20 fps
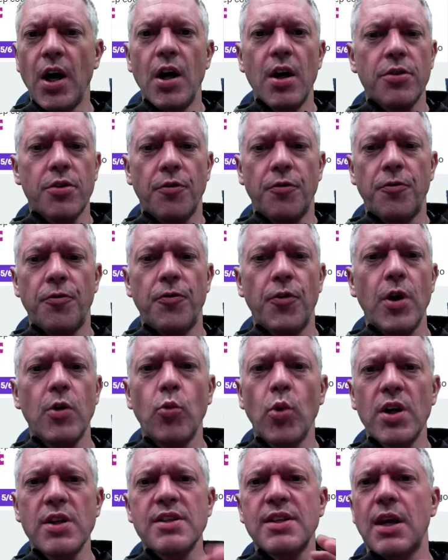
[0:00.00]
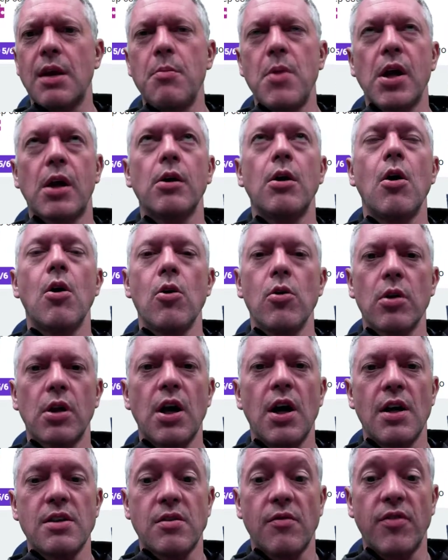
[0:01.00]
The front ones can make all
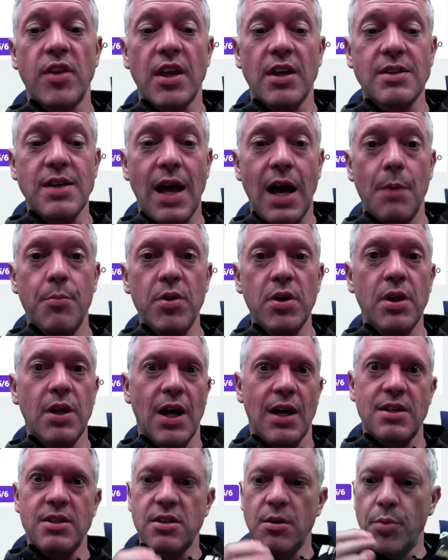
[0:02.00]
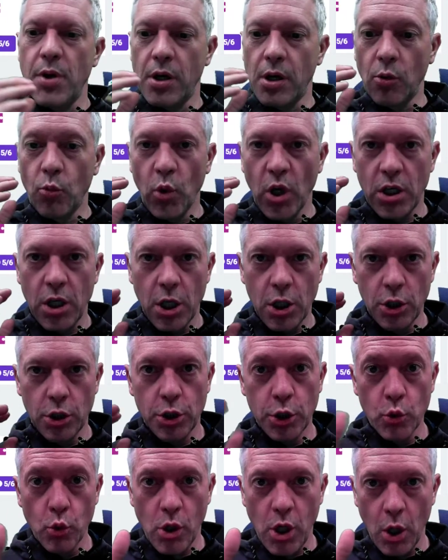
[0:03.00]
kinds of things happen. That's depending on what
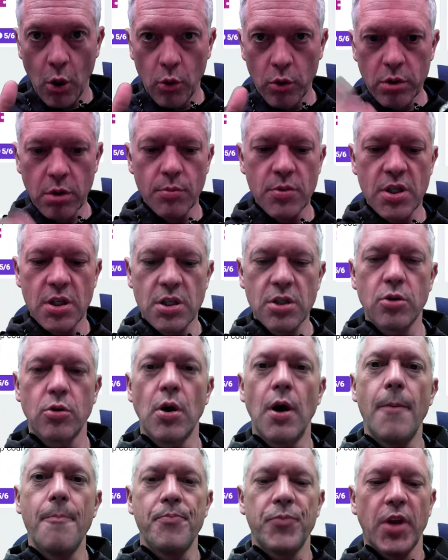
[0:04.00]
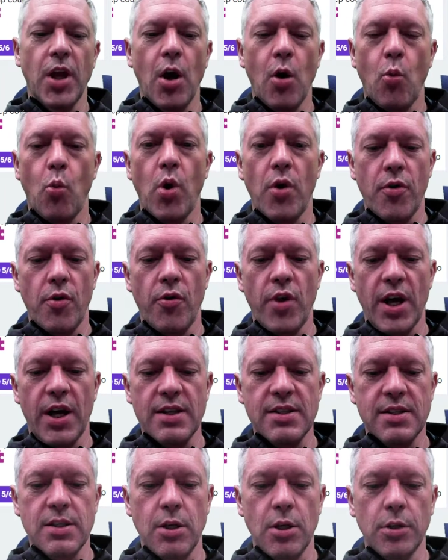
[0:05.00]
you code them to do. Whether
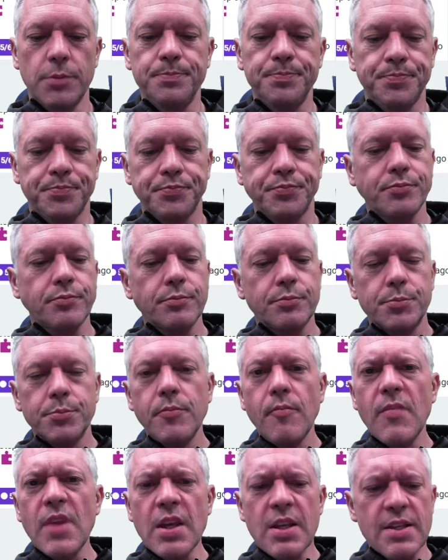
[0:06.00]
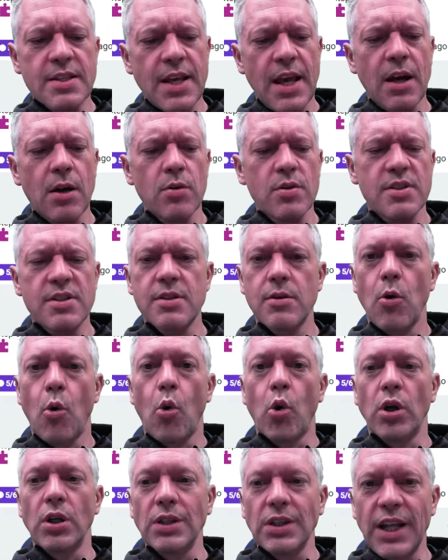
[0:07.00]
that's, sounds
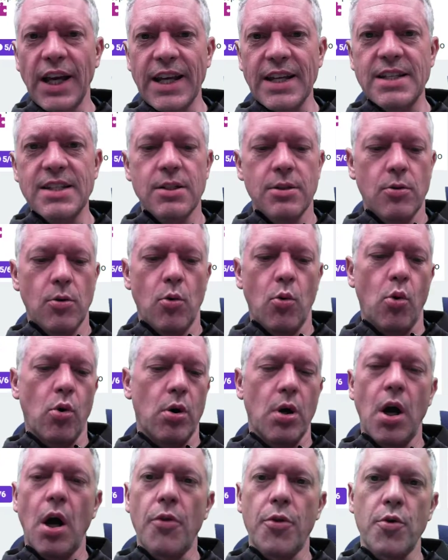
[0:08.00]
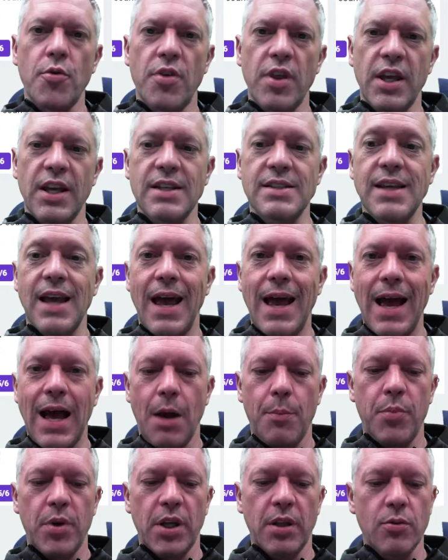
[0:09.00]
or light or other things
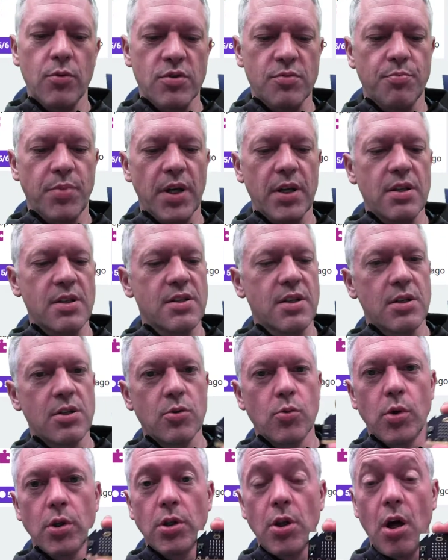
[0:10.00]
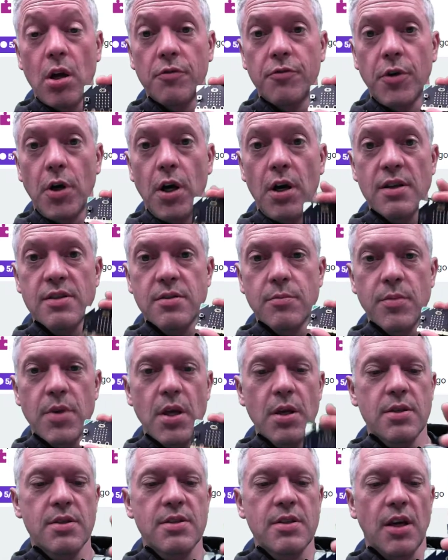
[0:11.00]
happening. Those buttons can do a lot of awesome
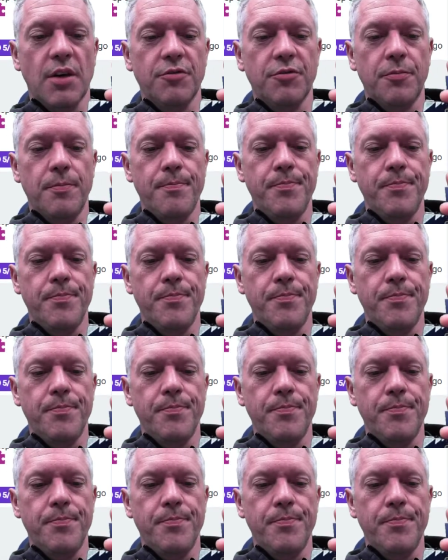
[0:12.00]
stuff.